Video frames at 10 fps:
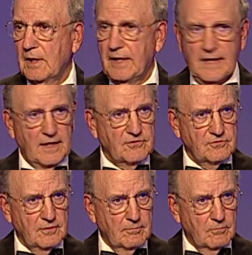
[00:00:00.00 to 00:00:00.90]
I
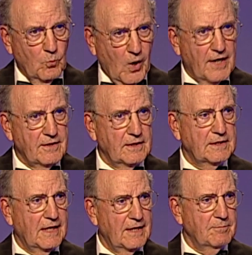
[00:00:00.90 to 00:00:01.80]
asked them why they
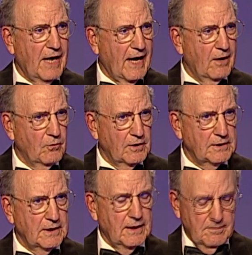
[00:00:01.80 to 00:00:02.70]
came, how they
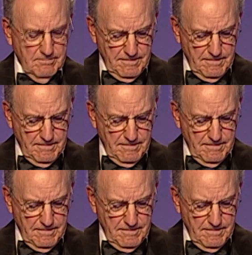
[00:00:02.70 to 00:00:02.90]
came.